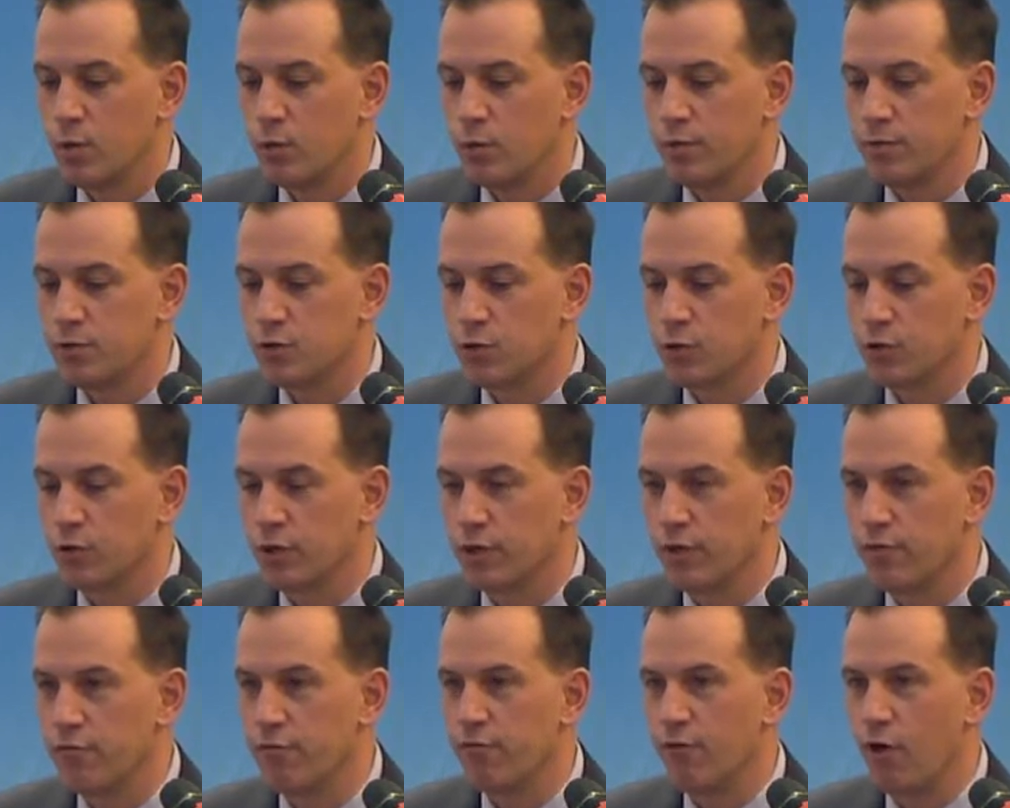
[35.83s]
we've
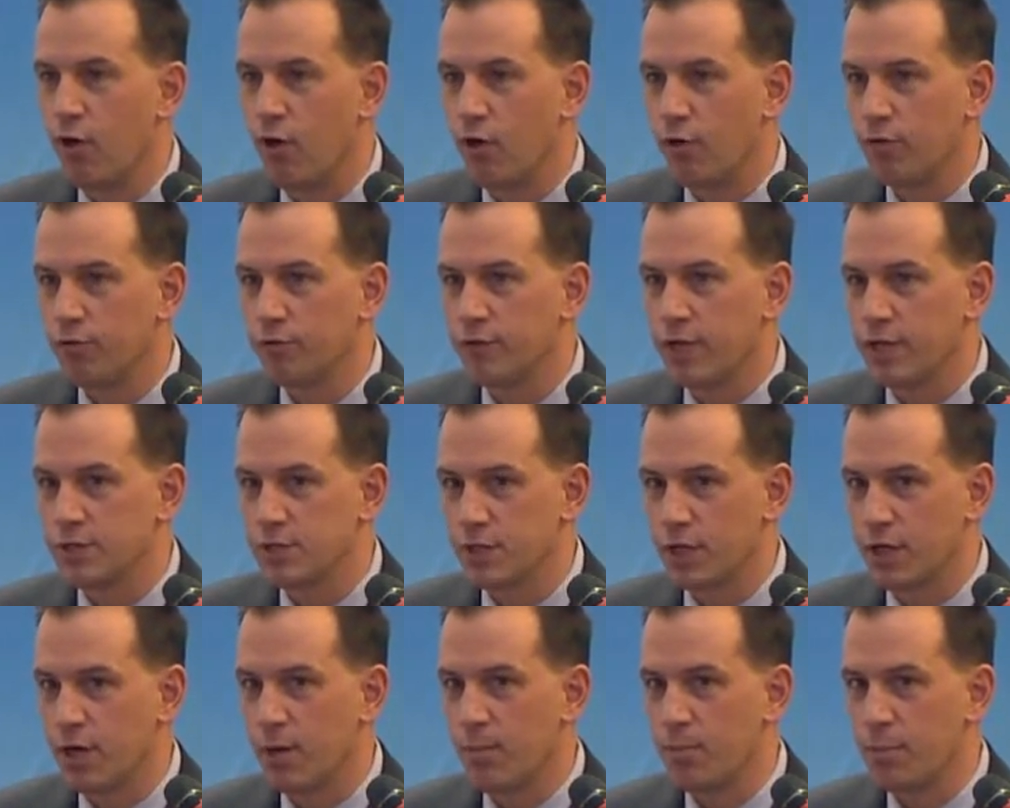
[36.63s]
certainly evolved
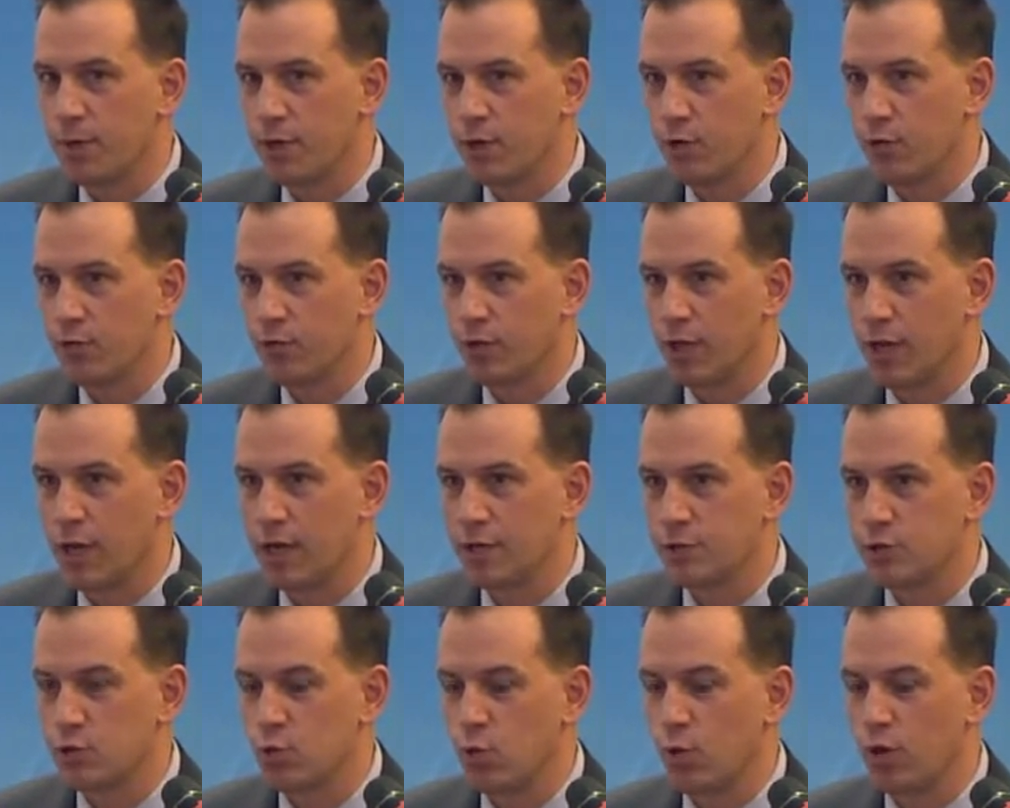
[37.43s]
as a company over the
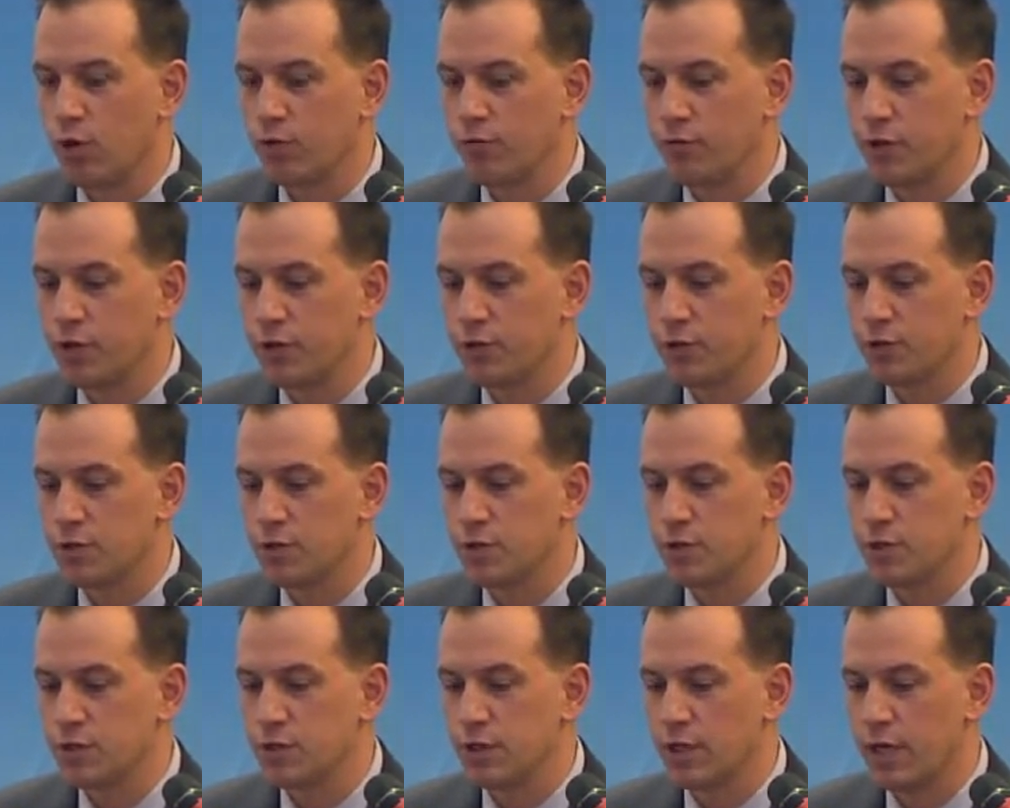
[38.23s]
last 12
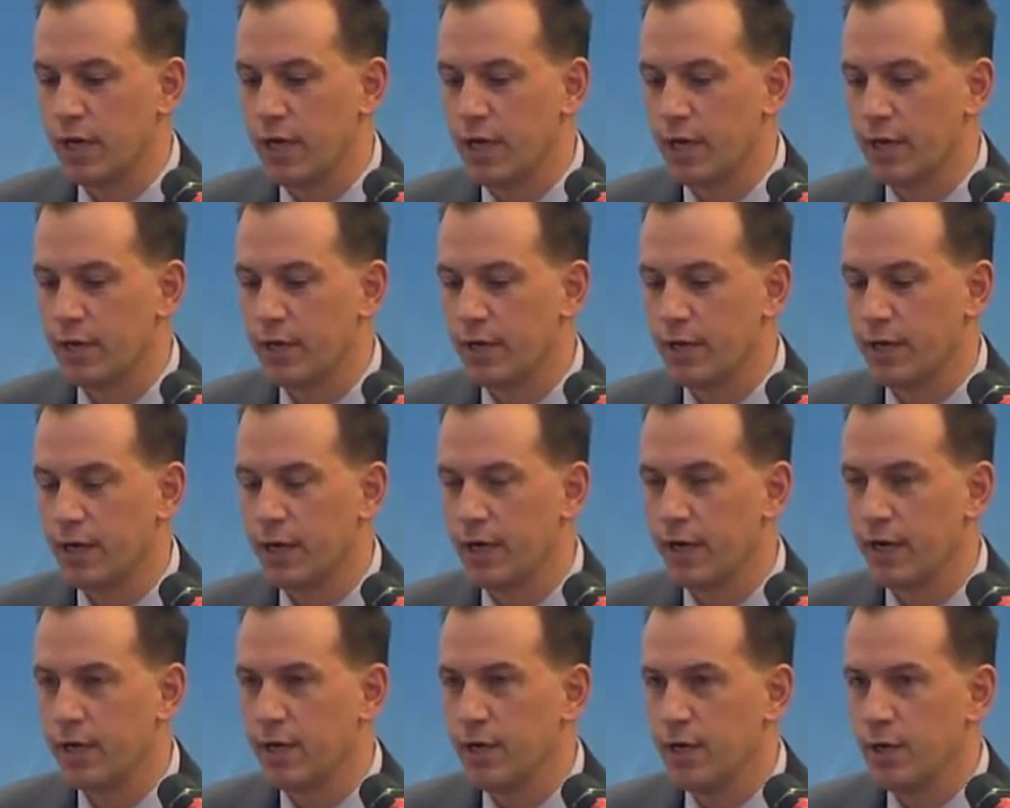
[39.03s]
years, and
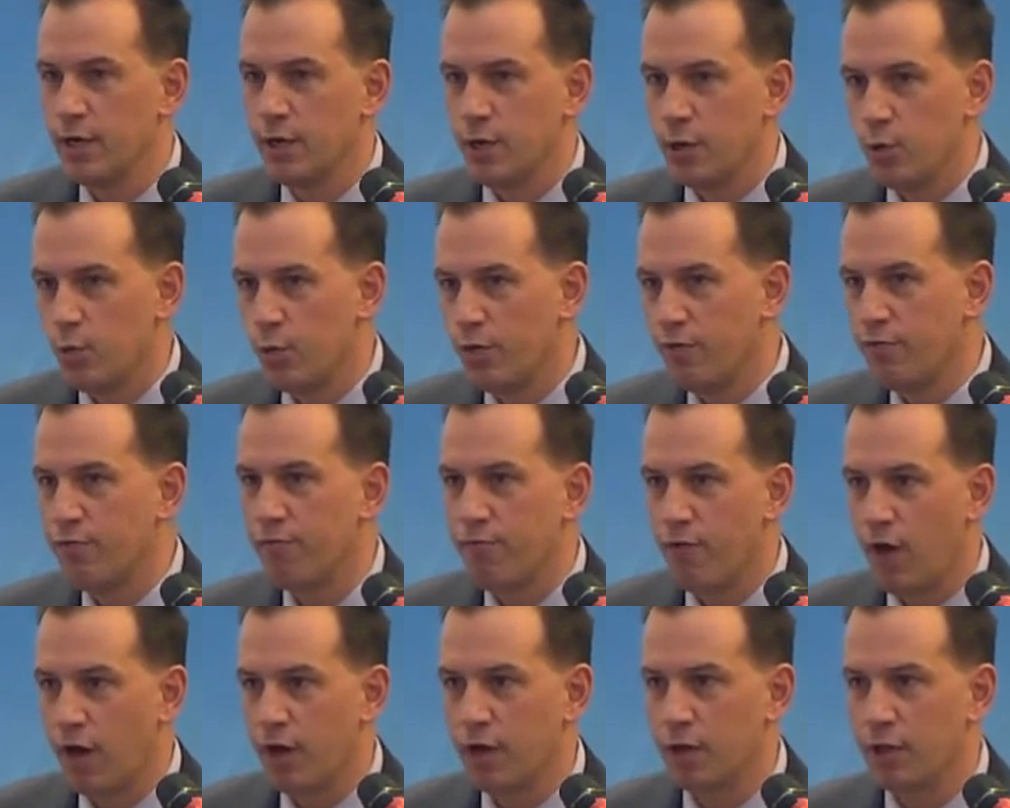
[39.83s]
we've
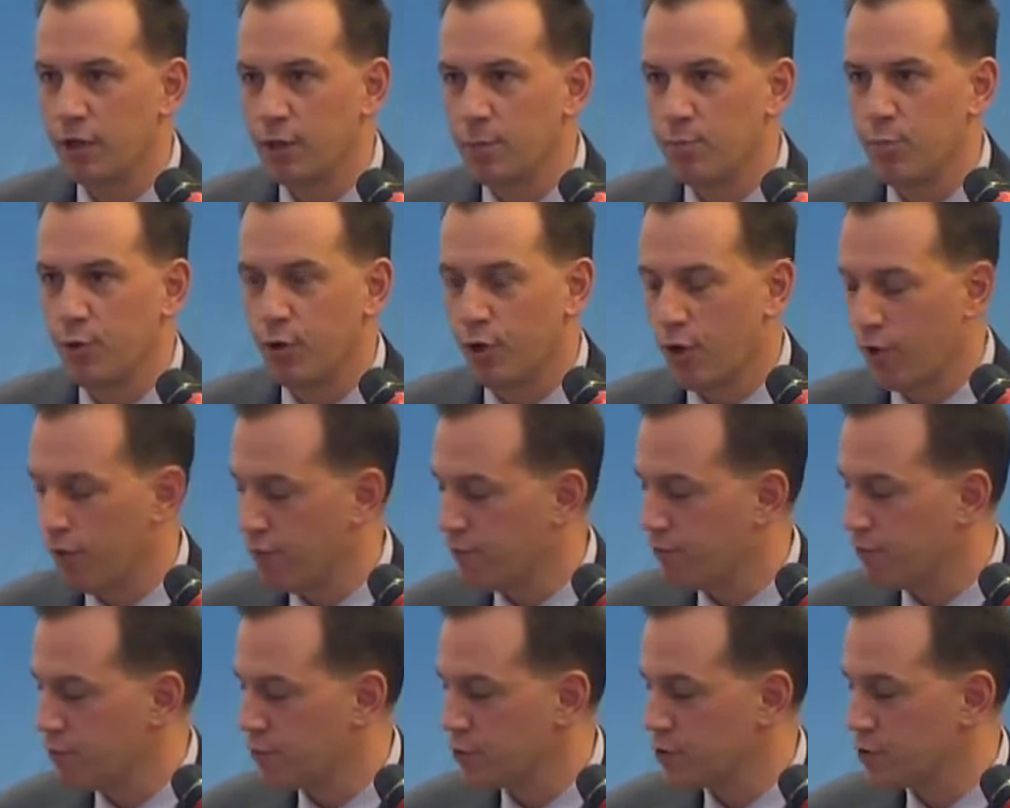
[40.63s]
finally put our
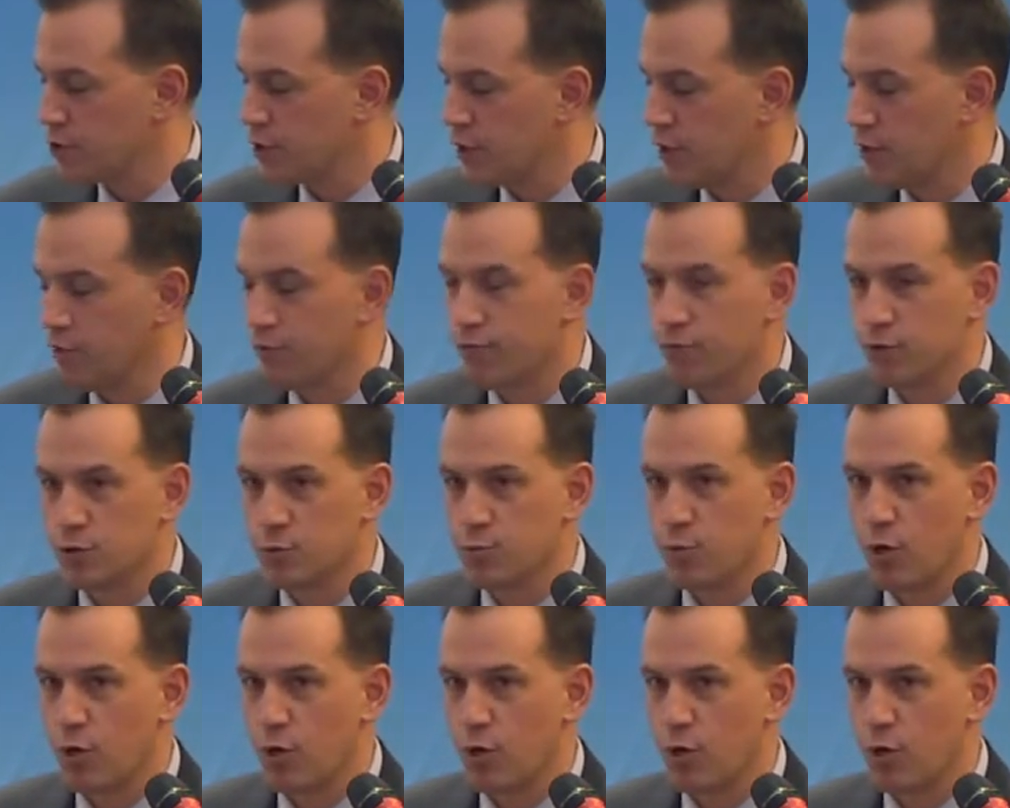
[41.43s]
first